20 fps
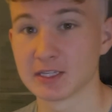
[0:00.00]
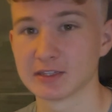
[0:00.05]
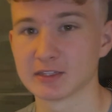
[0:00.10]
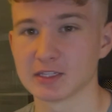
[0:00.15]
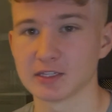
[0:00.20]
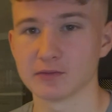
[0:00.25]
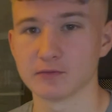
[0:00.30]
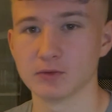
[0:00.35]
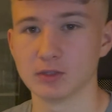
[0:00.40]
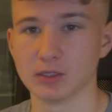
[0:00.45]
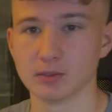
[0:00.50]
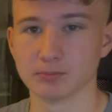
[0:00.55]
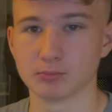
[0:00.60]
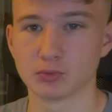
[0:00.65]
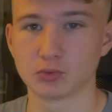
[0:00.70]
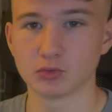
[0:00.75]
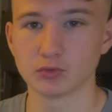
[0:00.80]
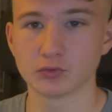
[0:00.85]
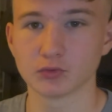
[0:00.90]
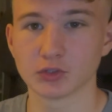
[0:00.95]
that will
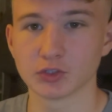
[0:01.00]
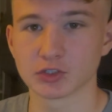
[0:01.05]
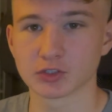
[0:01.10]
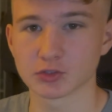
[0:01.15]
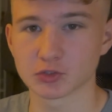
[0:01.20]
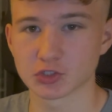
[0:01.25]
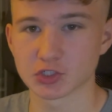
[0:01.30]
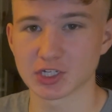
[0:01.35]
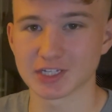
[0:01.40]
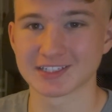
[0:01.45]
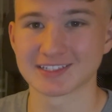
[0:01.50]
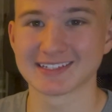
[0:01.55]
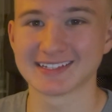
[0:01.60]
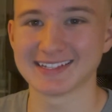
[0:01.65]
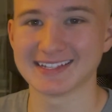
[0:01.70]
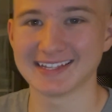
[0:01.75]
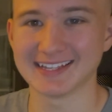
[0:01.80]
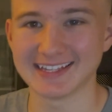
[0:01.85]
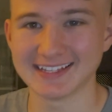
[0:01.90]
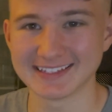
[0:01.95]
improve your chess
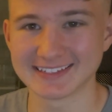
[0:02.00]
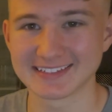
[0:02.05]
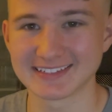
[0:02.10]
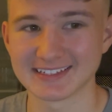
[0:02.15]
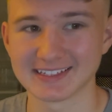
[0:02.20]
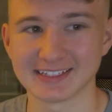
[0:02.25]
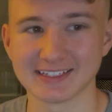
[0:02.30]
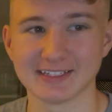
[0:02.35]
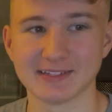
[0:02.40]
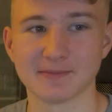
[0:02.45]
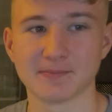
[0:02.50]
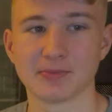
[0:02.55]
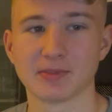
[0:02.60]
instantly.